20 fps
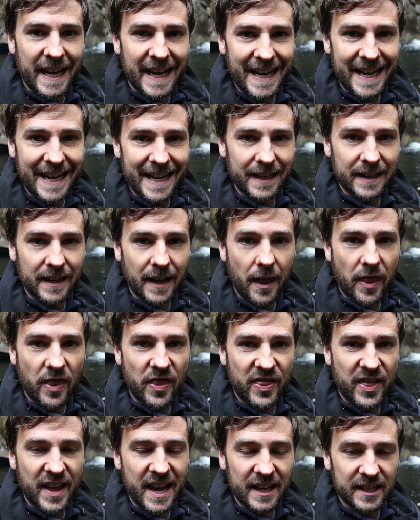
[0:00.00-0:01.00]
in
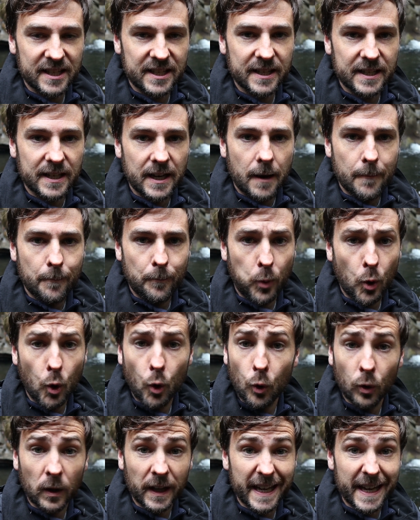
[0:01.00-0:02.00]
this
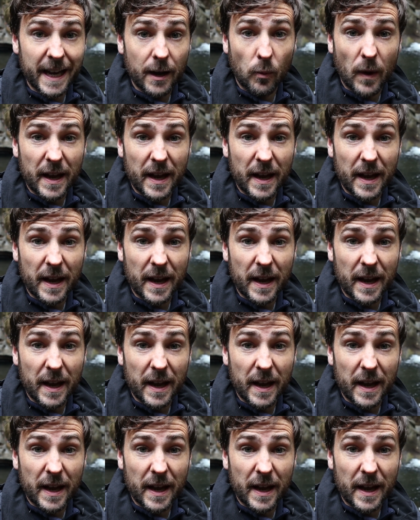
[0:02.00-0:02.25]
pool here